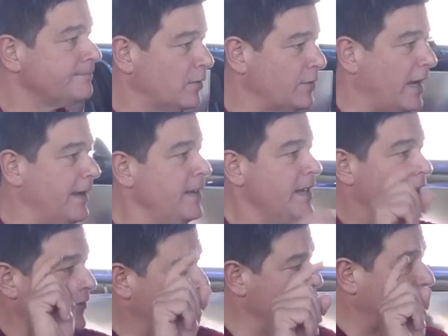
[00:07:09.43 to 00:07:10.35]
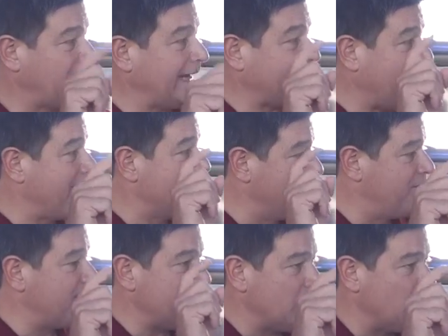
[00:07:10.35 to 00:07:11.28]
Okay, if you click on the
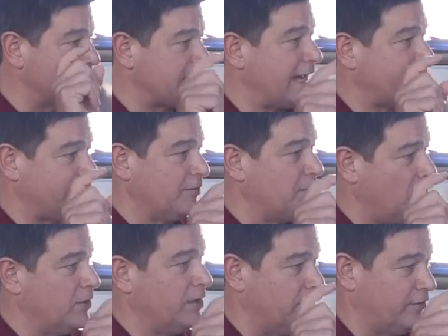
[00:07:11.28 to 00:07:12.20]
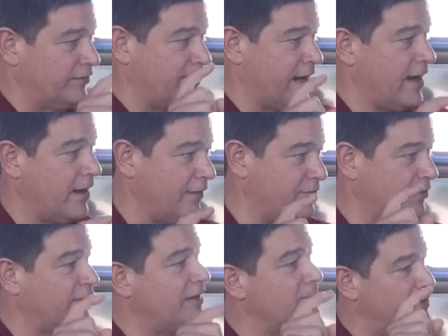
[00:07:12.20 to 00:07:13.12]
video testimonials there, have you
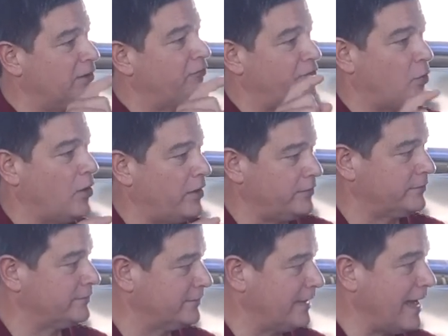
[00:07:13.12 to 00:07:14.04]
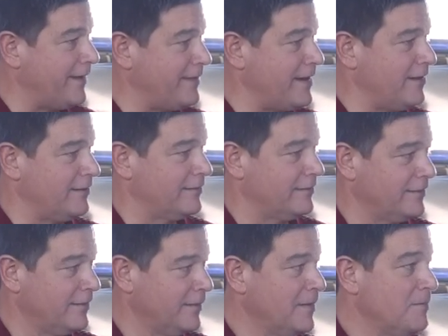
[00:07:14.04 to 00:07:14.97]
seen Bill Ford on
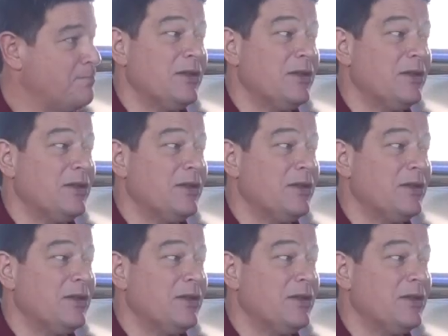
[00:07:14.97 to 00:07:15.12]
there?